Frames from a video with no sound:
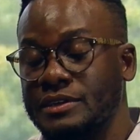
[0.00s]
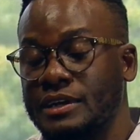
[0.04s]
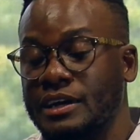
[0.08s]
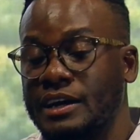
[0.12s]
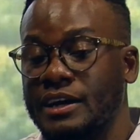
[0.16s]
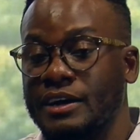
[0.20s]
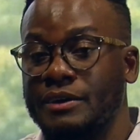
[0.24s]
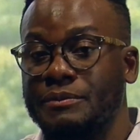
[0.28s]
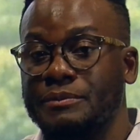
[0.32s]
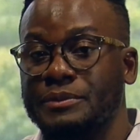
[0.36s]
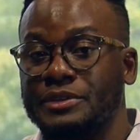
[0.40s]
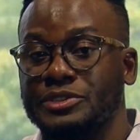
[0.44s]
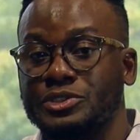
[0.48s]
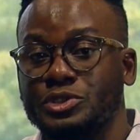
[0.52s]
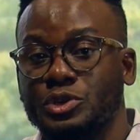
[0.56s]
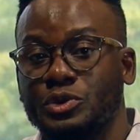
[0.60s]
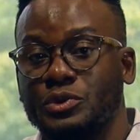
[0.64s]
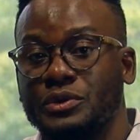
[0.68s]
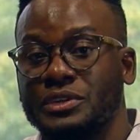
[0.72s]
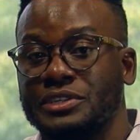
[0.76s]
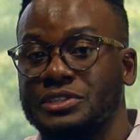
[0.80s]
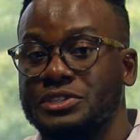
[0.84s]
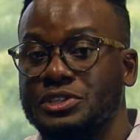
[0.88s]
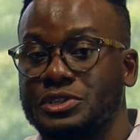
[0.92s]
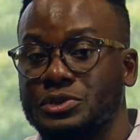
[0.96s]
I've been
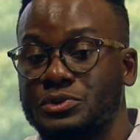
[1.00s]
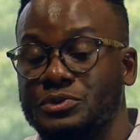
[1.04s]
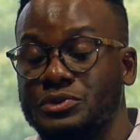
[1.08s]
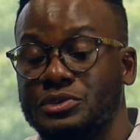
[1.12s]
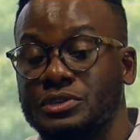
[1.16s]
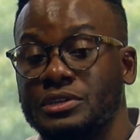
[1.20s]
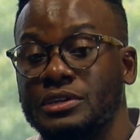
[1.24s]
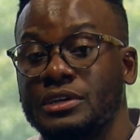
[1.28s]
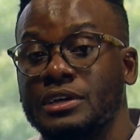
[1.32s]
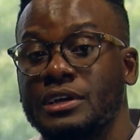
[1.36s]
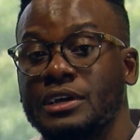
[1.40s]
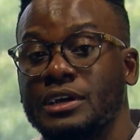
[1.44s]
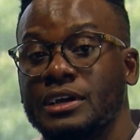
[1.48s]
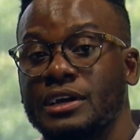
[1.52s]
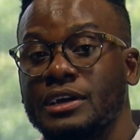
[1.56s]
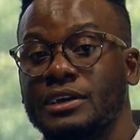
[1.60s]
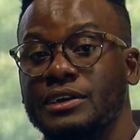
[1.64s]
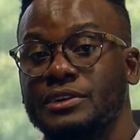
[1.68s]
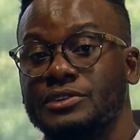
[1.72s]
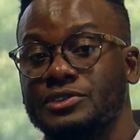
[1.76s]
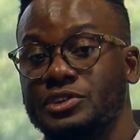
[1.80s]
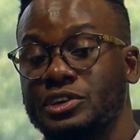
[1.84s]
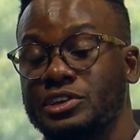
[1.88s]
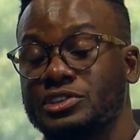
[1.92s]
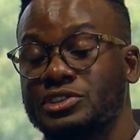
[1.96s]
talking to
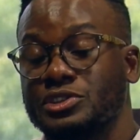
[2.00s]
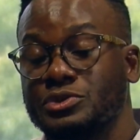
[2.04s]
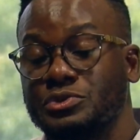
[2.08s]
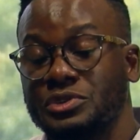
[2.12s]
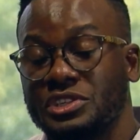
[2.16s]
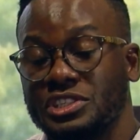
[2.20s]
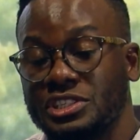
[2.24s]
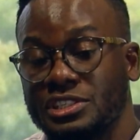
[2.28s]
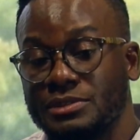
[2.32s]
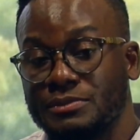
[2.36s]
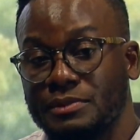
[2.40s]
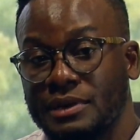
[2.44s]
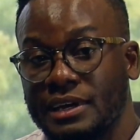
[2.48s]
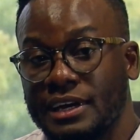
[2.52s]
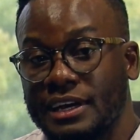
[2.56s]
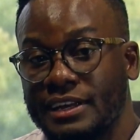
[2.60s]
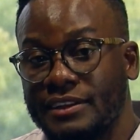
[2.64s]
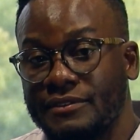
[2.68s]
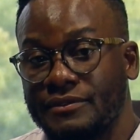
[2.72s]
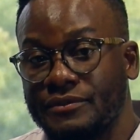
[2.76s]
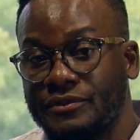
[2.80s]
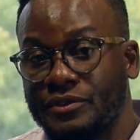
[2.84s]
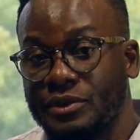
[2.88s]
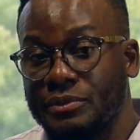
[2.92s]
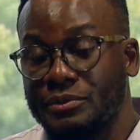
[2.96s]
Dr. Richard Blythe
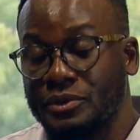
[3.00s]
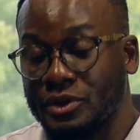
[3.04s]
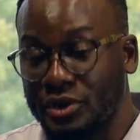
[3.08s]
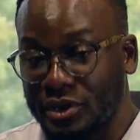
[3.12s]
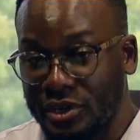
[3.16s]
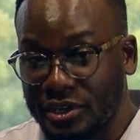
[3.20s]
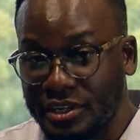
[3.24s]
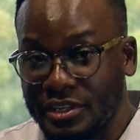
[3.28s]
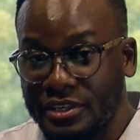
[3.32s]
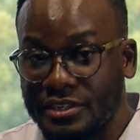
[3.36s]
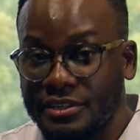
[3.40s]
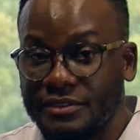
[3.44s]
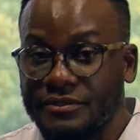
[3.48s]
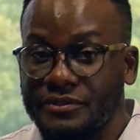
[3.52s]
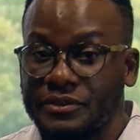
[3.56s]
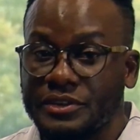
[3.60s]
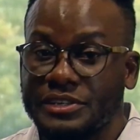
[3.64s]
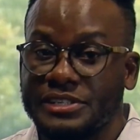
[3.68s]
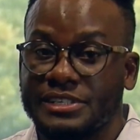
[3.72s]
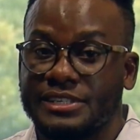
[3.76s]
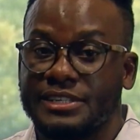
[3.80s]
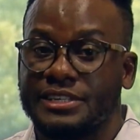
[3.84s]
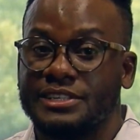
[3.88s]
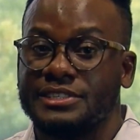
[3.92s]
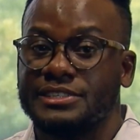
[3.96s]
from Curtin
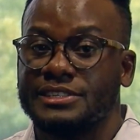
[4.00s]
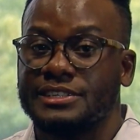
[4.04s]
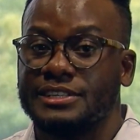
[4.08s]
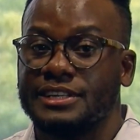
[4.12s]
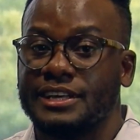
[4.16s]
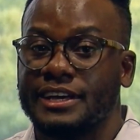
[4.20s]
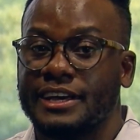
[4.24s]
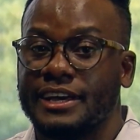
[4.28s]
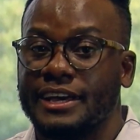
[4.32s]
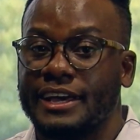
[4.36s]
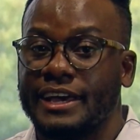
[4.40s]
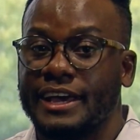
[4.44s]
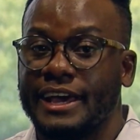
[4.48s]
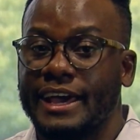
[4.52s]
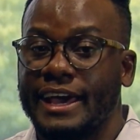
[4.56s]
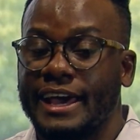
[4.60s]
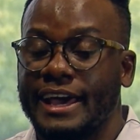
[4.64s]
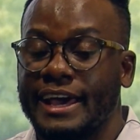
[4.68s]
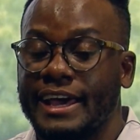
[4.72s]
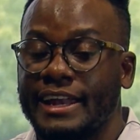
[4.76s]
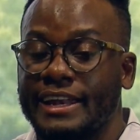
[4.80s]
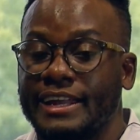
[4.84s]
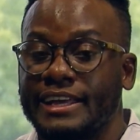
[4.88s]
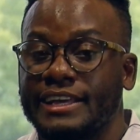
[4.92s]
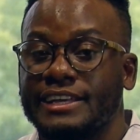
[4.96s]
University today,
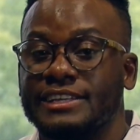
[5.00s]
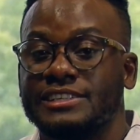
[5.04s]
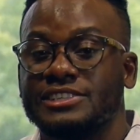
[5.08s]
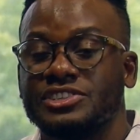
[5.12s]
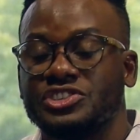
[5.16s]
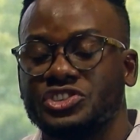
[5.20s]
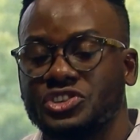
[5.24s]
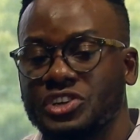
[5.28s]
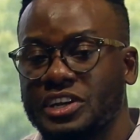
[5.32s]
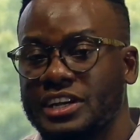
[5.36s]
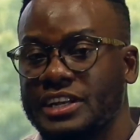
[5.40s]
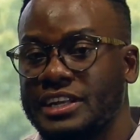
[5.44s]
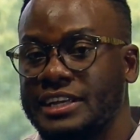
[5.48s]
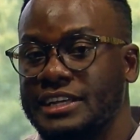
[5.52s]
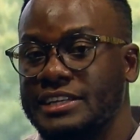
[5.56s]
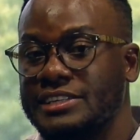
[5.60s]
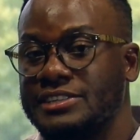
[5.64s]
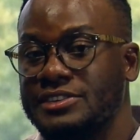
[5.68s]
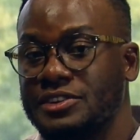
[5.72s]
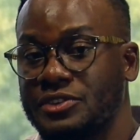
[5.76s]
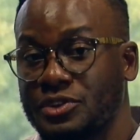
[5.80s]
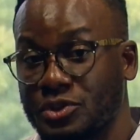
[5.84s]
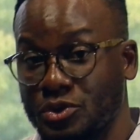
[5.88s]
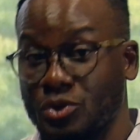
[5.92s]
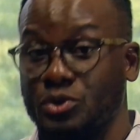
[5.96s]
and he's shared
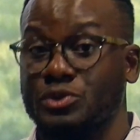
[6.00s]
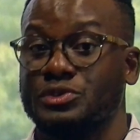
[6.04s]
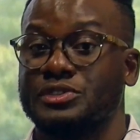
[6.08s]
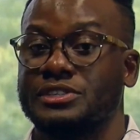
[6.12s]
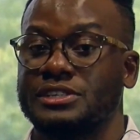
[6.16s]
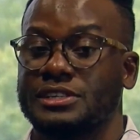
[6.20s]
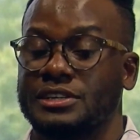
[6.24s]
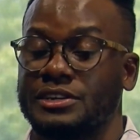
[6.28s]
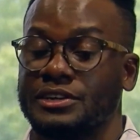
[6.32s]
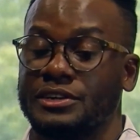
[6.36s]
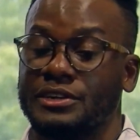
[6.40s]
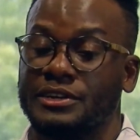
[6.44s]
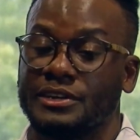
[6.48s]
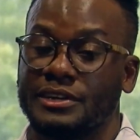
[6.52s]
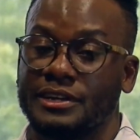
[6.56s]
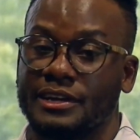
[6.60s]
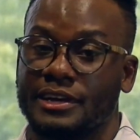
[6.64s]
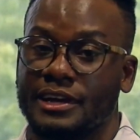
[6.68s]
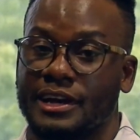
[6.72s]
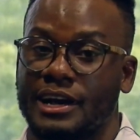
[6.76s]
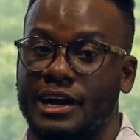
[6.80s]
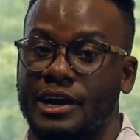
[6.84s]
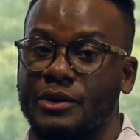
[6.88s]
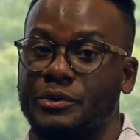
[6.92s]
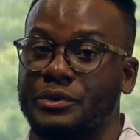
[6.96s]
his thoughts on
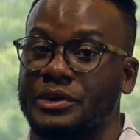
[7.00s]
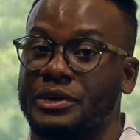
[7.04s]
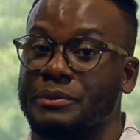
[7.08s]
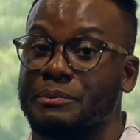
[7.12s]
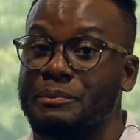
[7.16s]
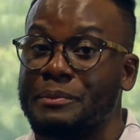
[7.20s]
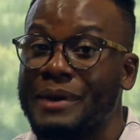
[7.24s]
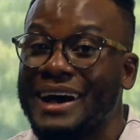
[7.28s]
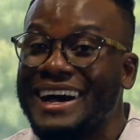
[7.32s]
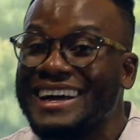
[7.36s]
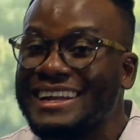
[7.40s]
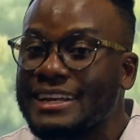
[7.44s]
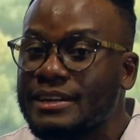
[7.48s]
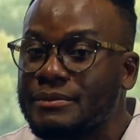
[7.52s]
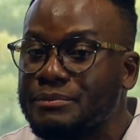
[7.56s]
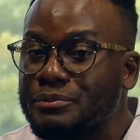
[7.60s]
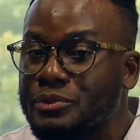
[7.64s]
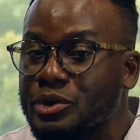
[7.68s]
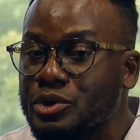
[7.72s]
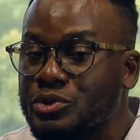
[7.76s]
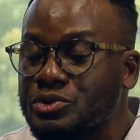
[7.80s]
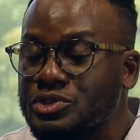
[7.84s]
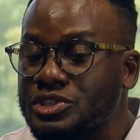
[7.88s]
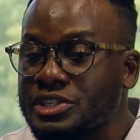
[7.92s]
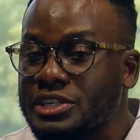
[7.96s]
how we might
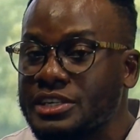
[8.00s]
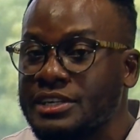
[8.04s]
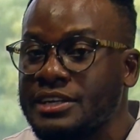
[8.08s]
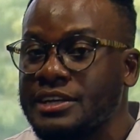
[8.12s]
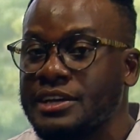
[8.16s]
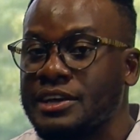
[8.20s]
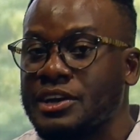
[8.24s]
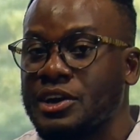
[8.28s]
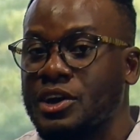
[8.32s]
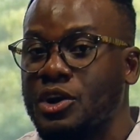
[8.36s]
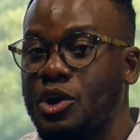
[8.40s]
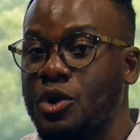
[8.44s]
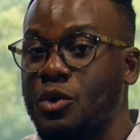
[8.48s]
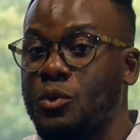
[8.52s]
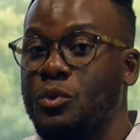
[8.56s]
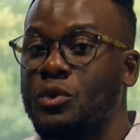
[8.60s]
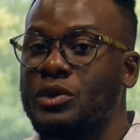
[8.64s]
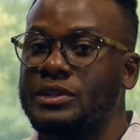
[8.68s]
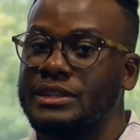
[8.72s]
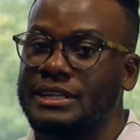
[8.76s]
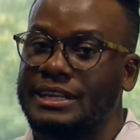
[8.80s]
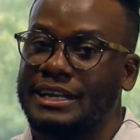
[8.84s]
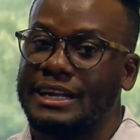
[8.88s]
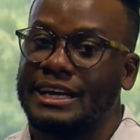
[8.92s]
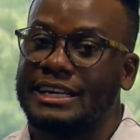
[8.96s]
approach it or
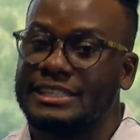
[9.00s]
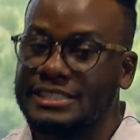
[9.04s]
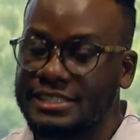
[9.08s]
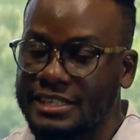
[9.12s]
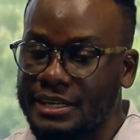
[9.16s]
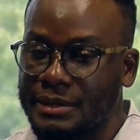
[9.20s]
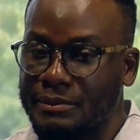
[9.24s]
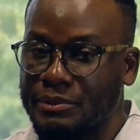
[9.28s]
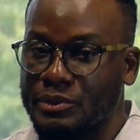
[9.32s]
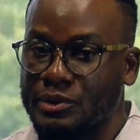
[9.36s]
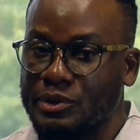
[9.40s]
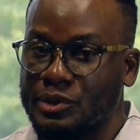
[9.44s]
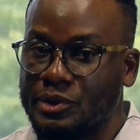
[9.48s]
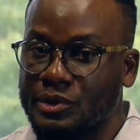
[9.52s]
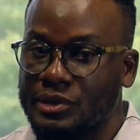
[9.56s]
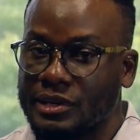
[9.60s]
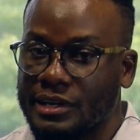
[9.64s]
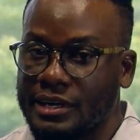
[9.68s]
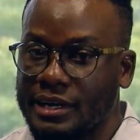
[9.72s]
what the landscape would look